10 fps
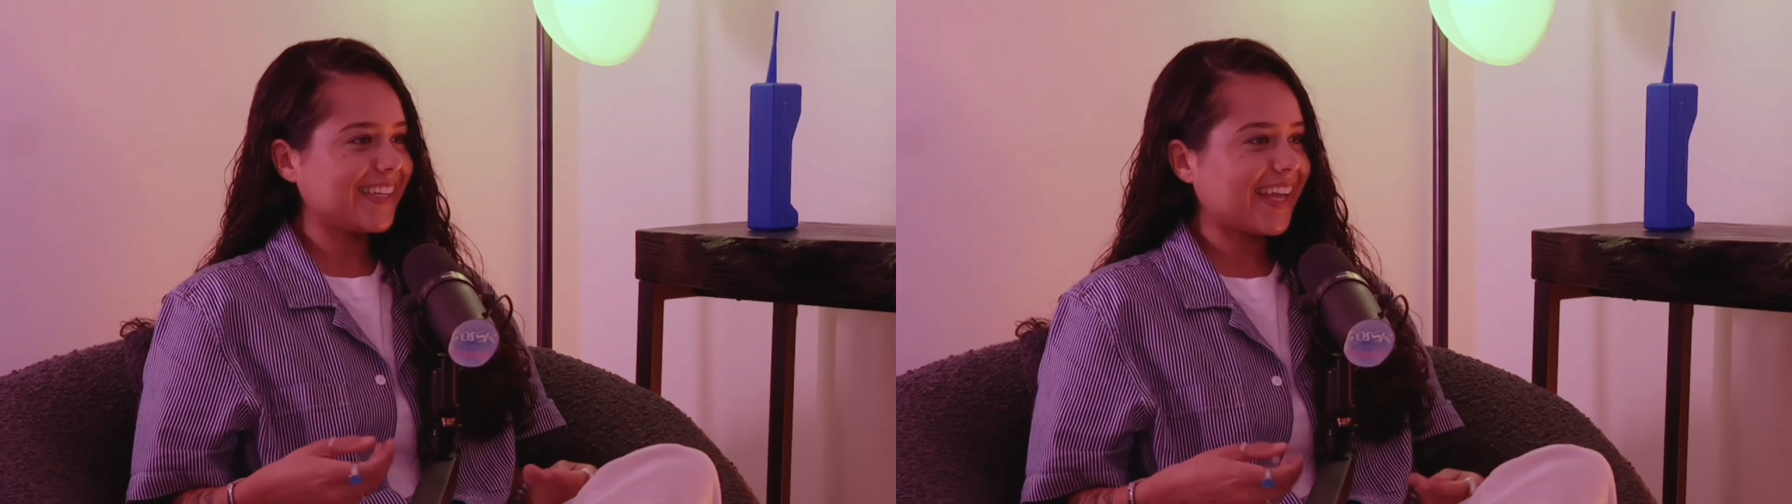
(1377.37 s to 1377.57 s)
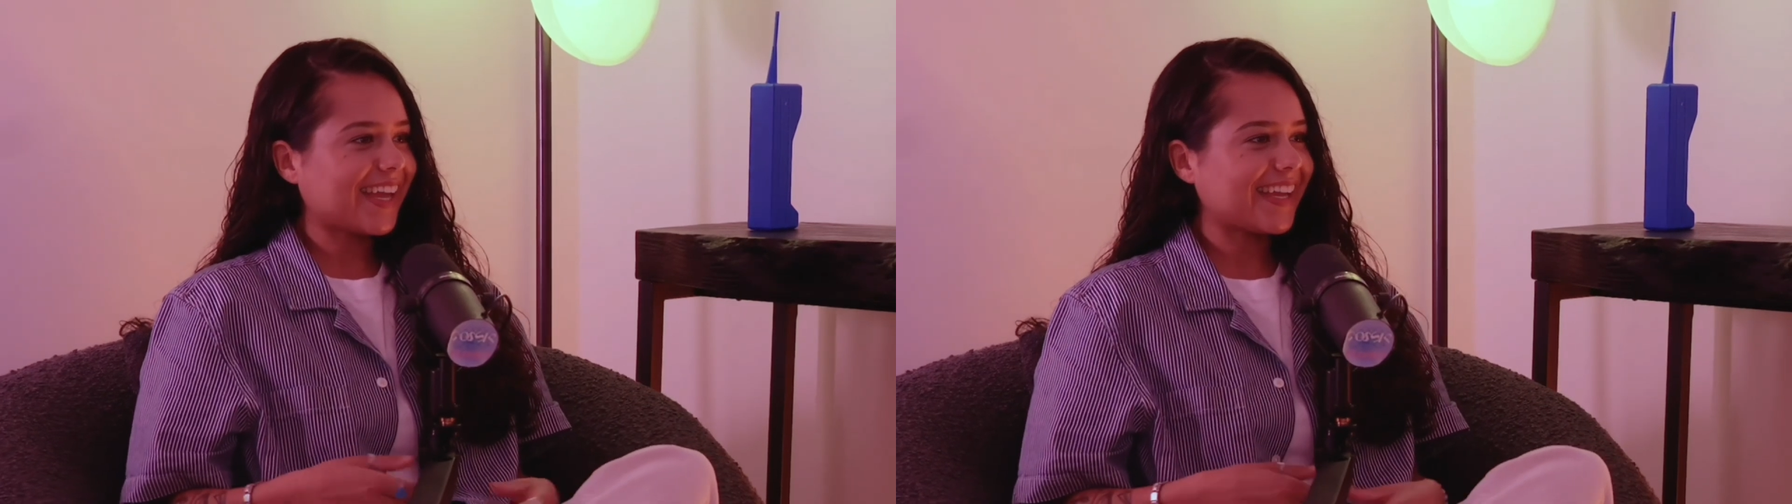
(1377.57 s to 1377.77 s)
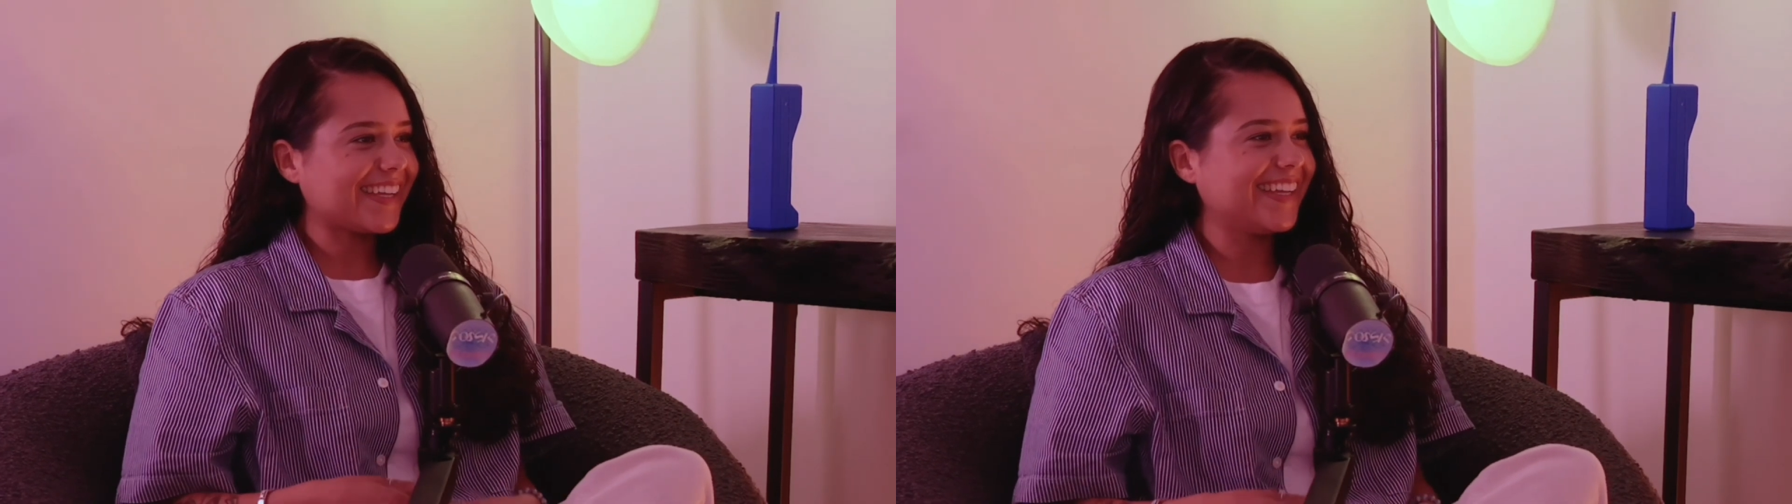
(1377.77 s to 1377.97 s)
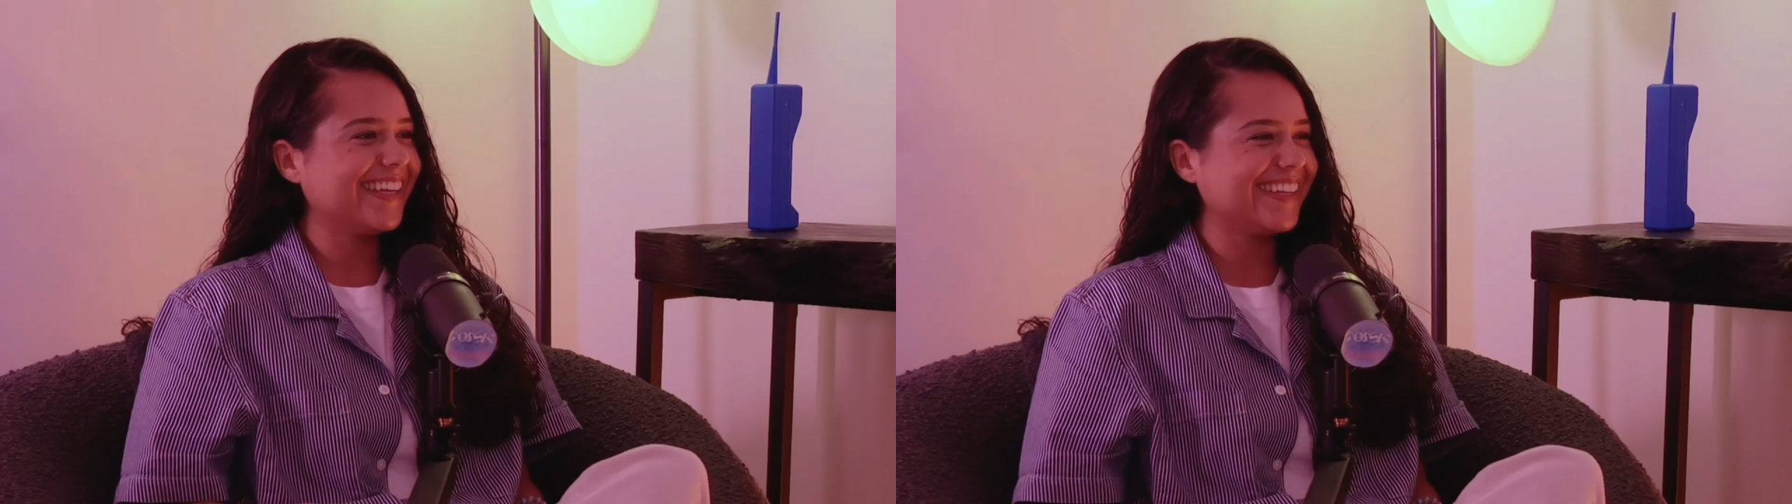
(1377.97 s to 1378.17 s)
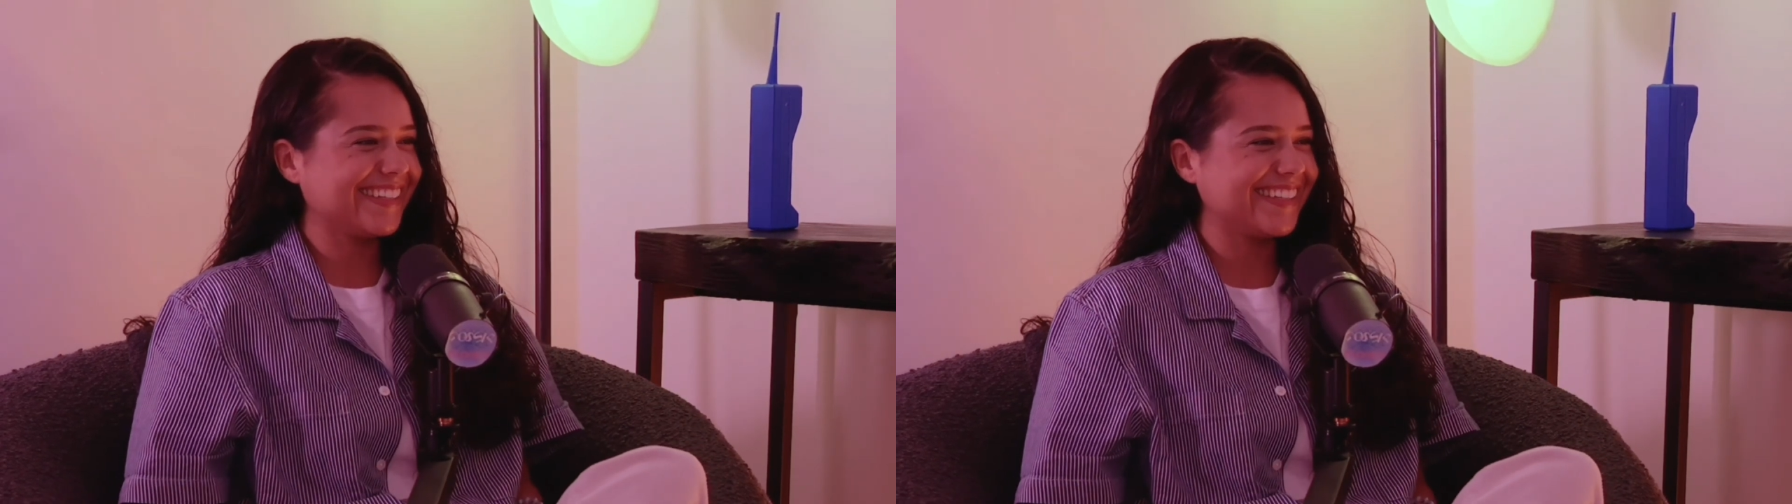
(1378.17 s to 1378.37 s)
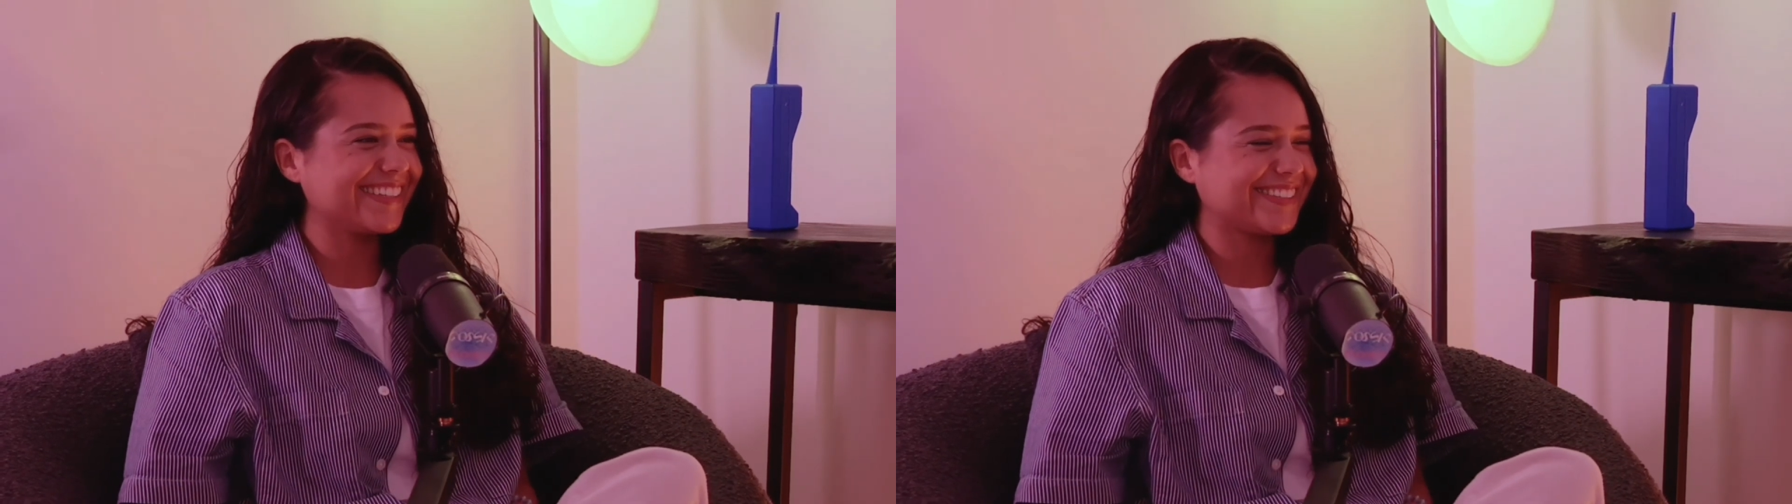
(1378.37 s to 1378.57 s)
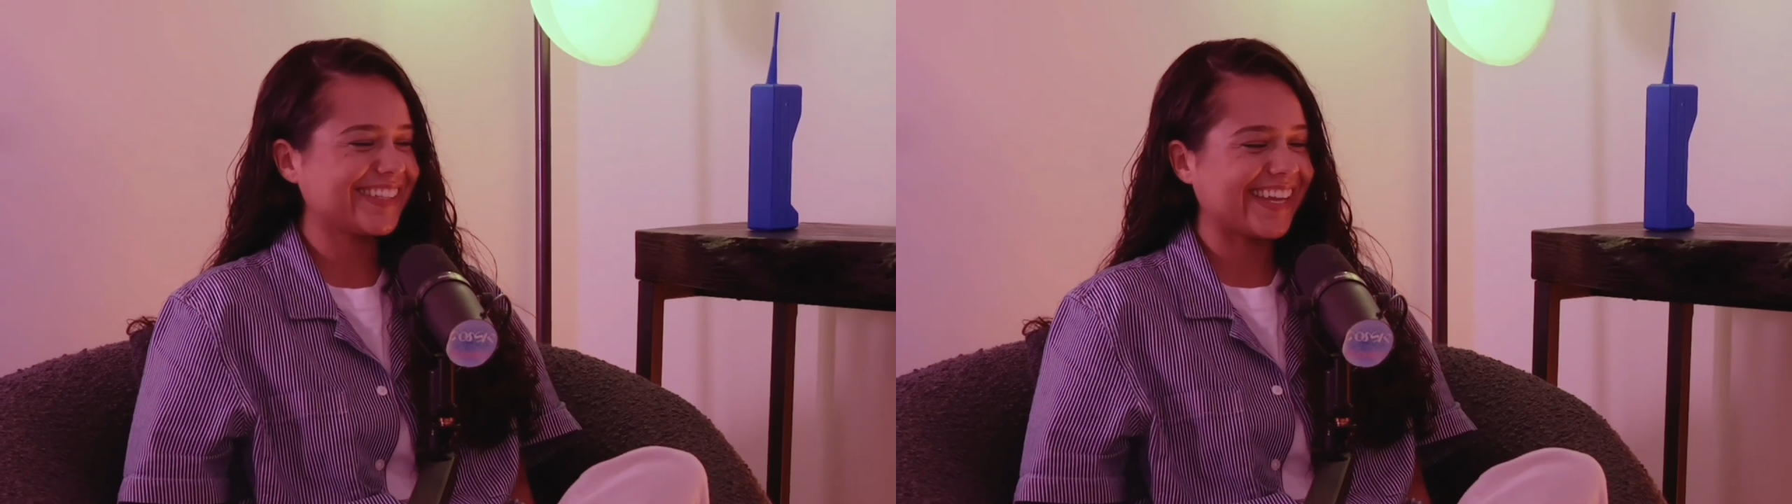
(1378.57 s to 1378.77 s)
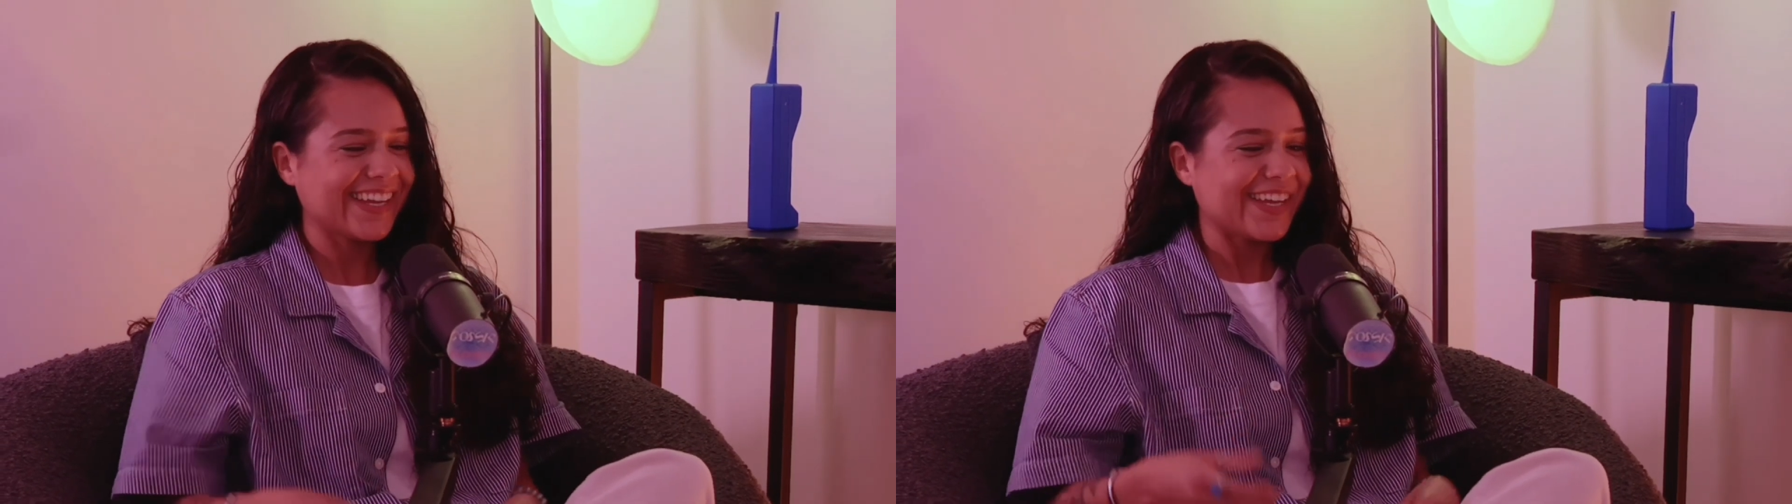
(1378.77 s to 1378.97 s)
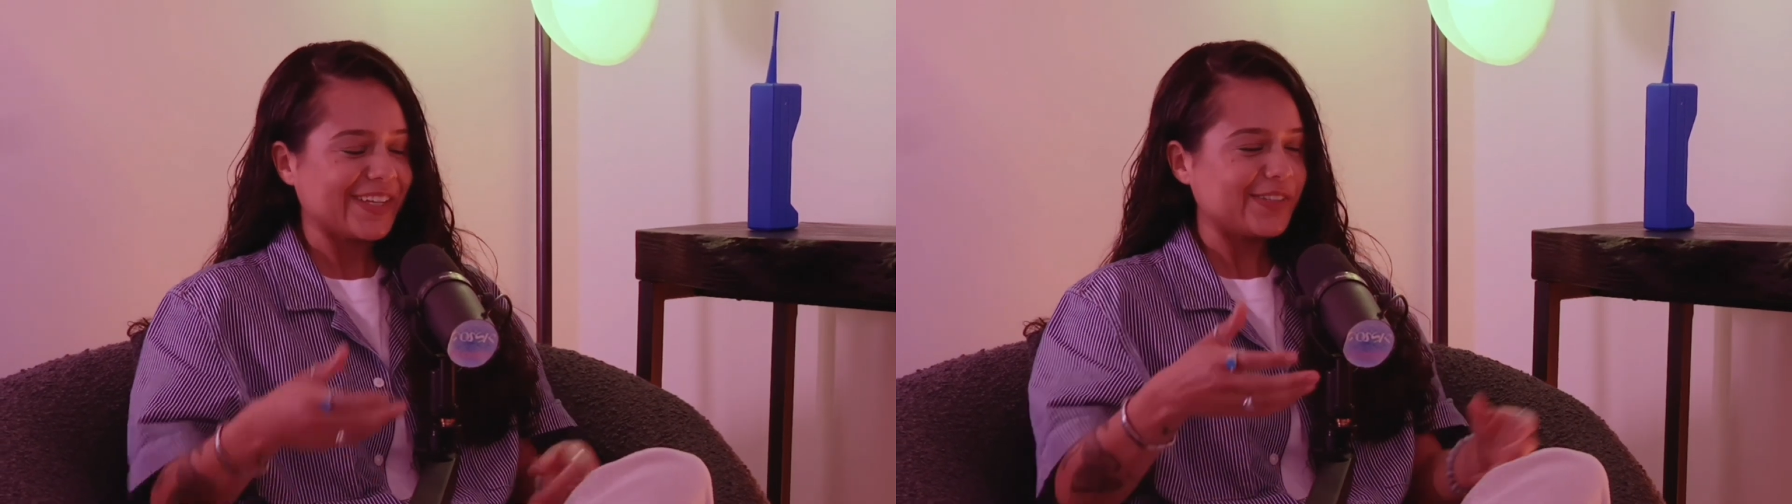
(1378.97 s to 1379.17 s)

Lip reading: Yeah, legit.